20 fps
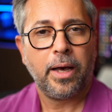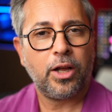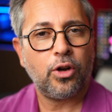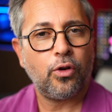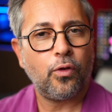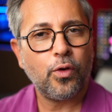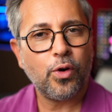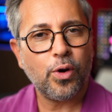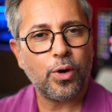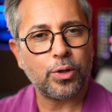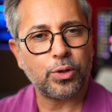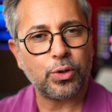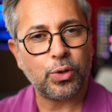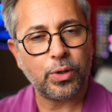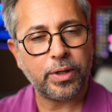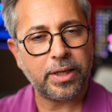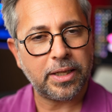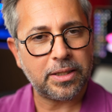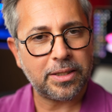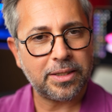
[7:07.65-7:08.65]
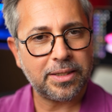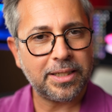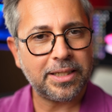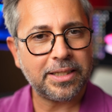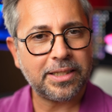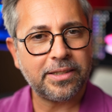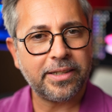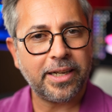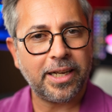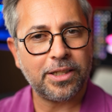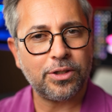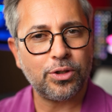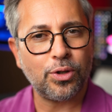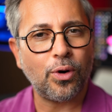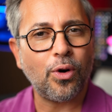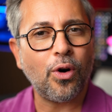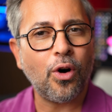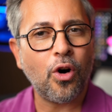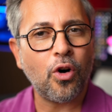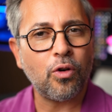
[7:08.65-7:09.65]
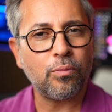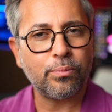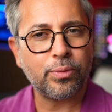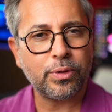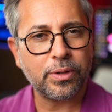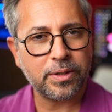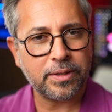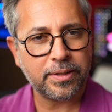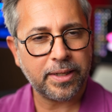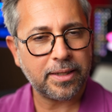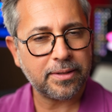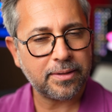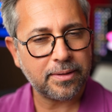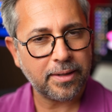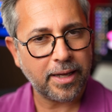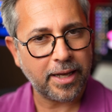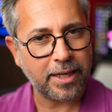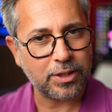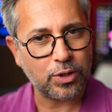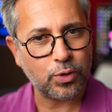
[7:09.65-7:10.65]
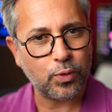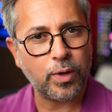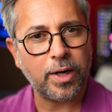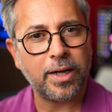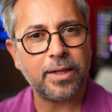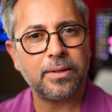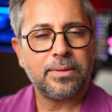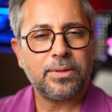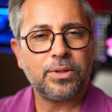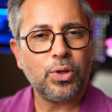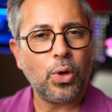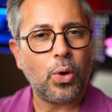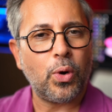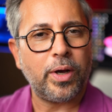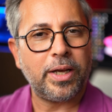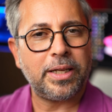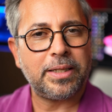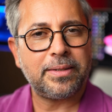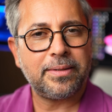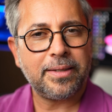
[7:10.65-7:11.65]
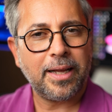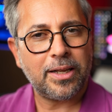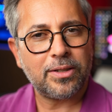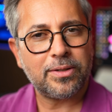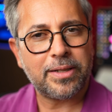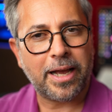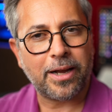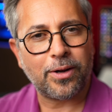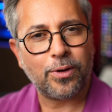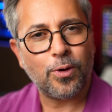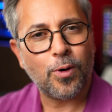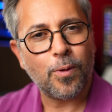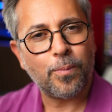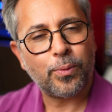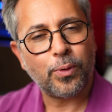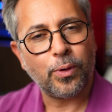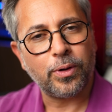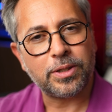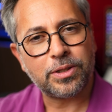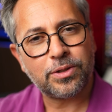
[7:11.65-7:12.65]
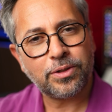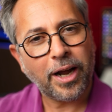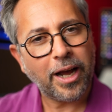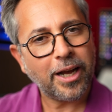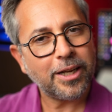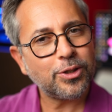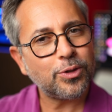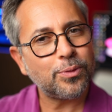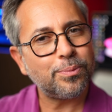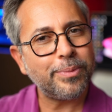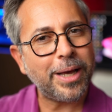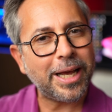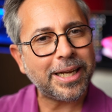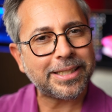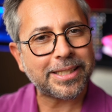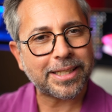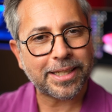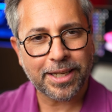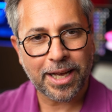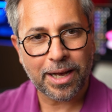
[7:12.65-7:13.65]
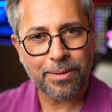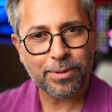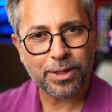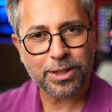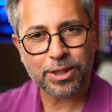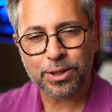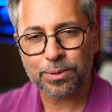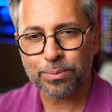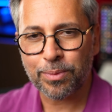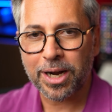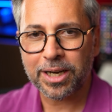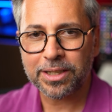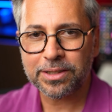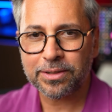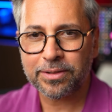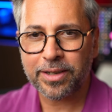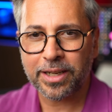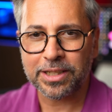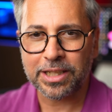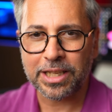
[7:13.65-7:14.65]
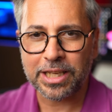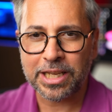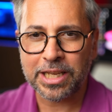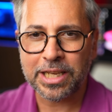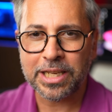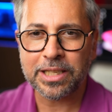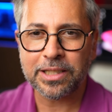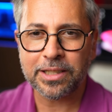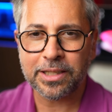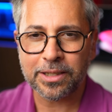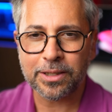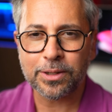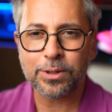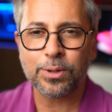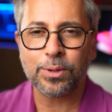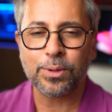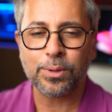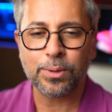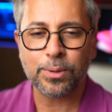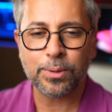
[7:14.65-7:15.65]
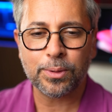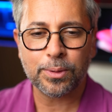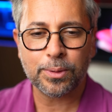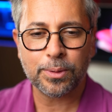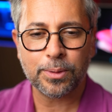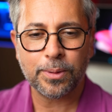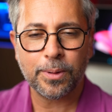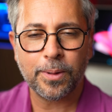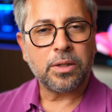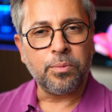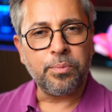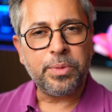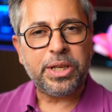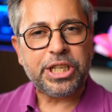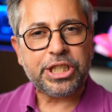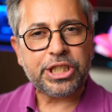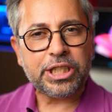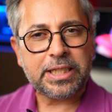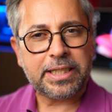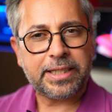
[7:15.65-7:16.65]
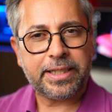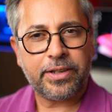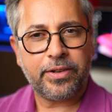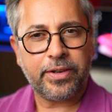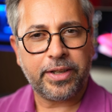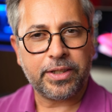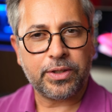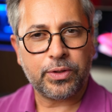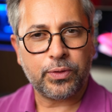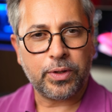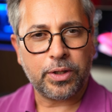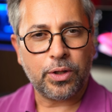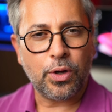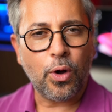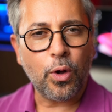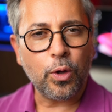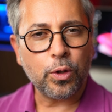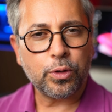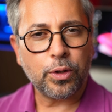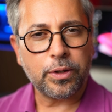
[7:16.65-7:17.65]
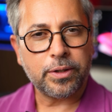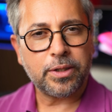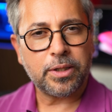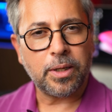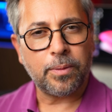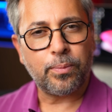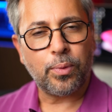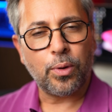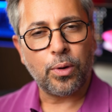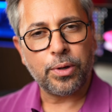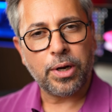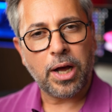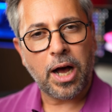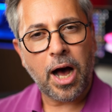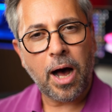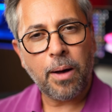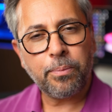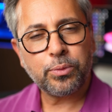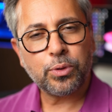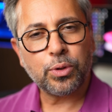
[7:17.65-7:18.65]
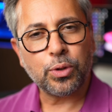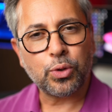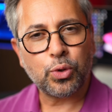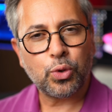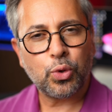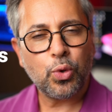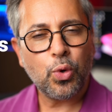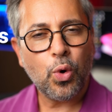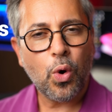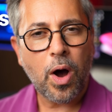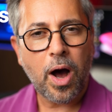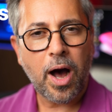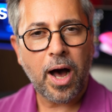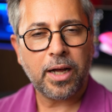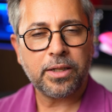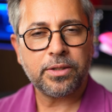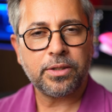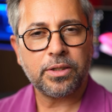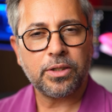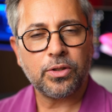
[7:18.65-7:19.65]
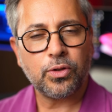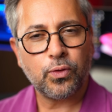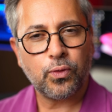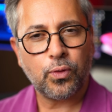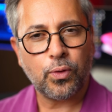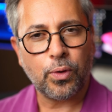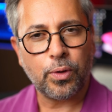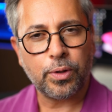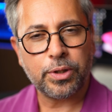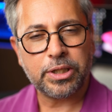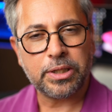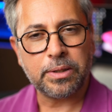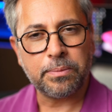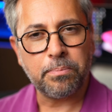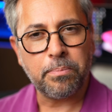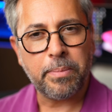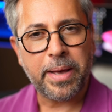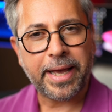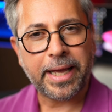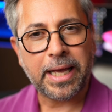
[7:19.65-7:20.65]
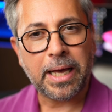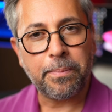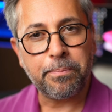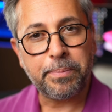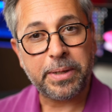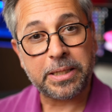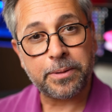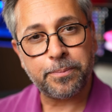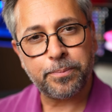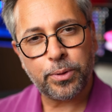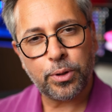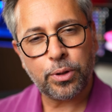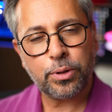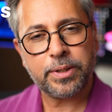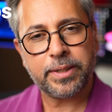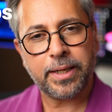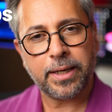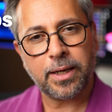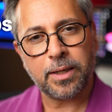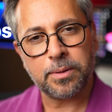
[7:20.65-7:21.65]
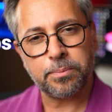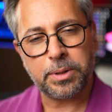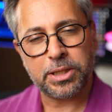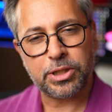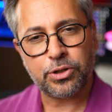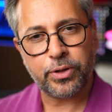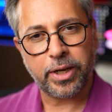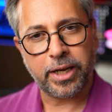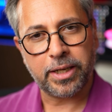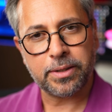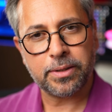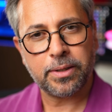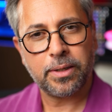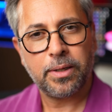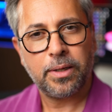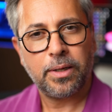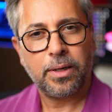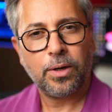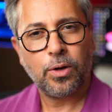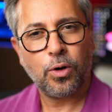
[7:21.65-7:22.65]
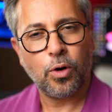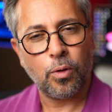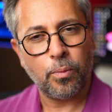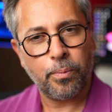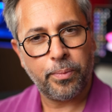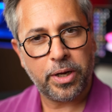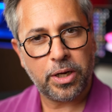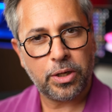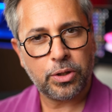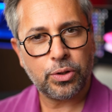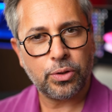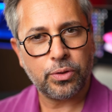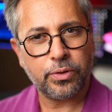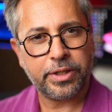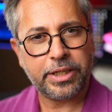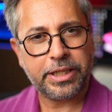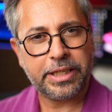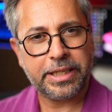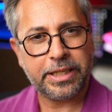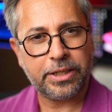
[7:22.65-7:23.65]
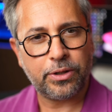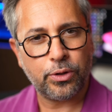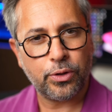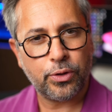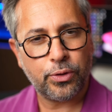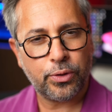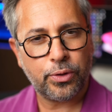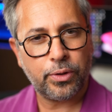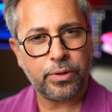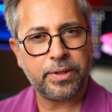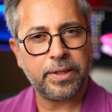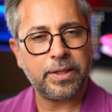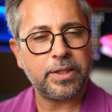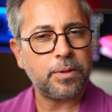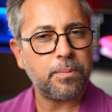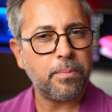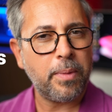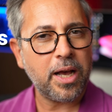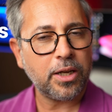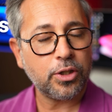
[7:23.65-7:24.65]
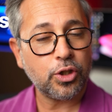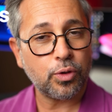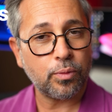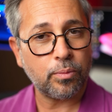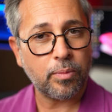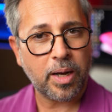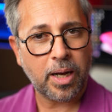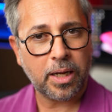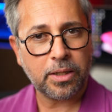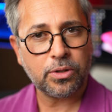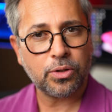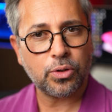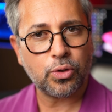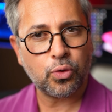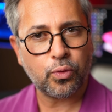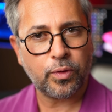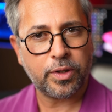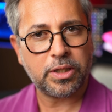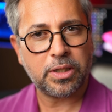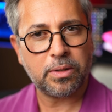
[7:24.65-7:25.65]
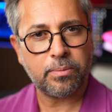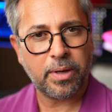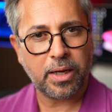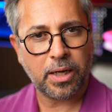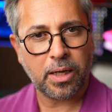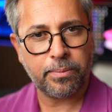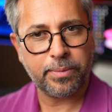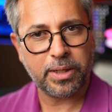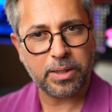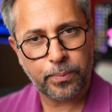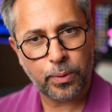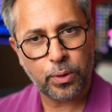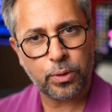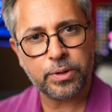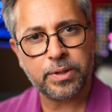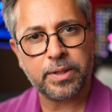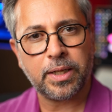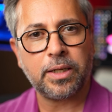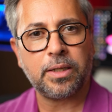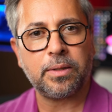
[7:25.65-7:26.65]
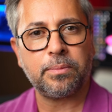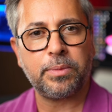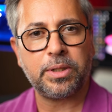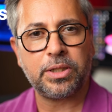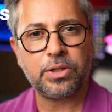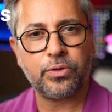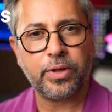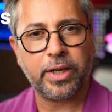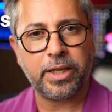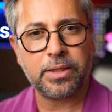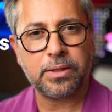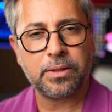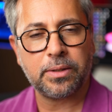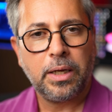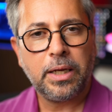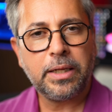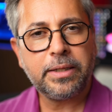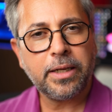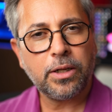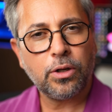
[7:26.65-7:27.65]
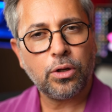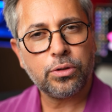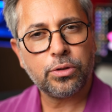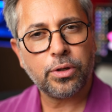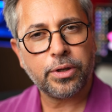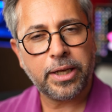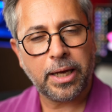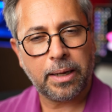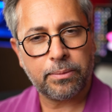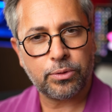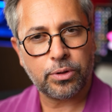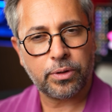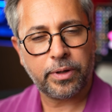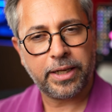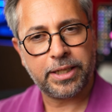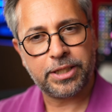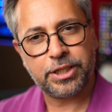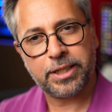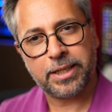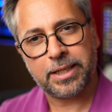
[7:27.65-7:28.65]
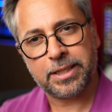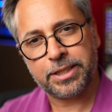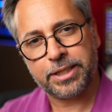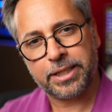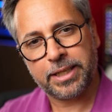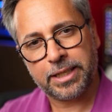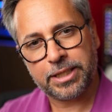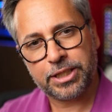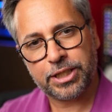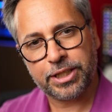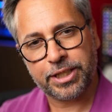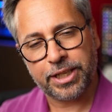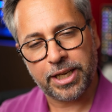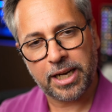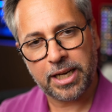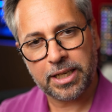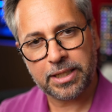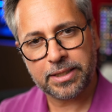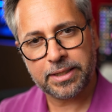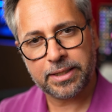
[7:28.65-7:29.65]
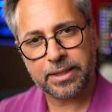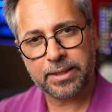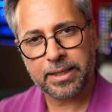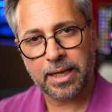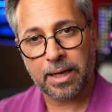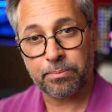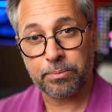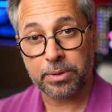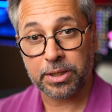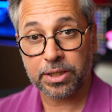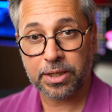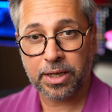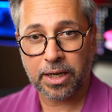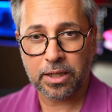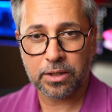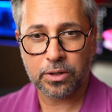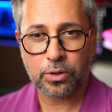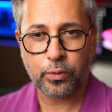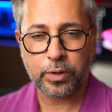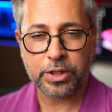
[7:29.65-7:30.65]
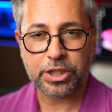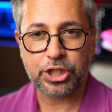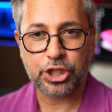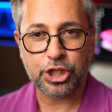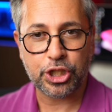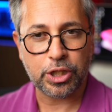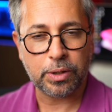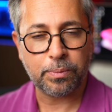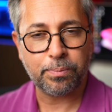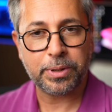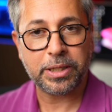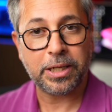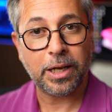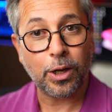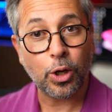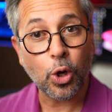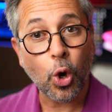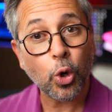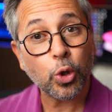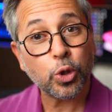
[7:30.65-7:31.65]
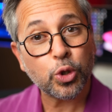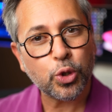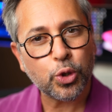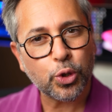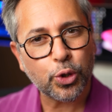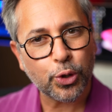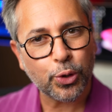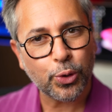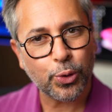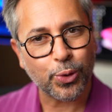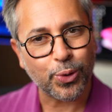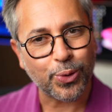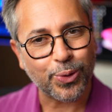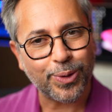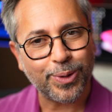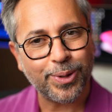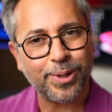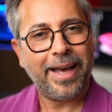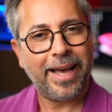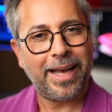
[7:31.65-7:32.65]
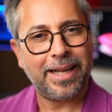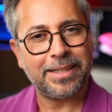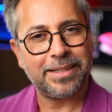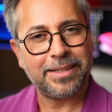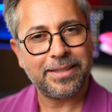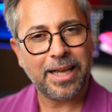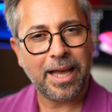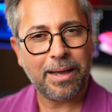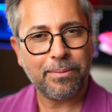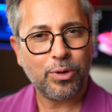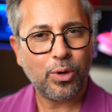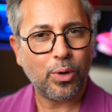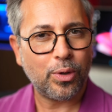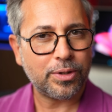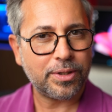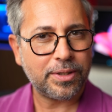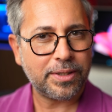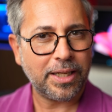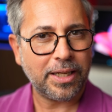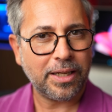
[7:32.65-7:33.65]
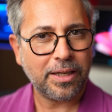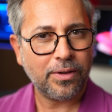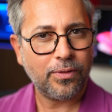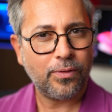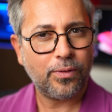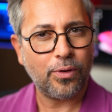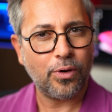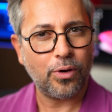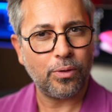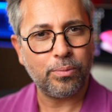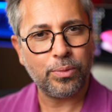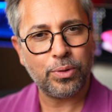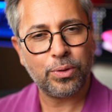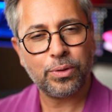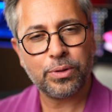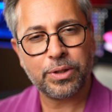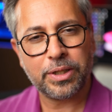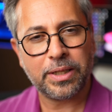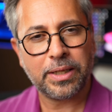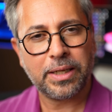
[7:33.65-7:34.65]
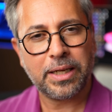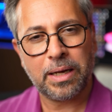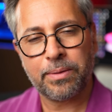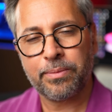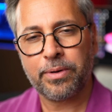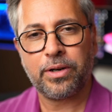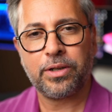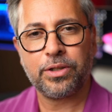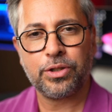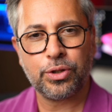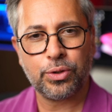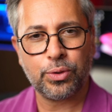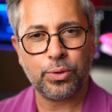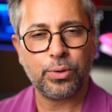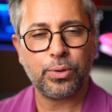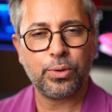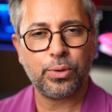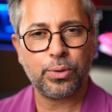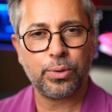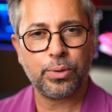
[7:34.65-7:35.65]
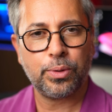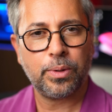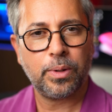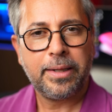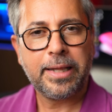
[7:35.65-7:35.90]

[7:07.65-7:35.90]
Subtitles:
And of course, you can still create your own presets as well. So it sounds like GoPro is trying to make the camera smarter and easier to use. The Mission series will also support up to 240 megabit per second bitrate compared to the Hero 13's maximum 120 megabit per second bitrate. It can also capture HLG HDR, 10-bit color with GP Log 2 and timecode sync for multi-camera shoots.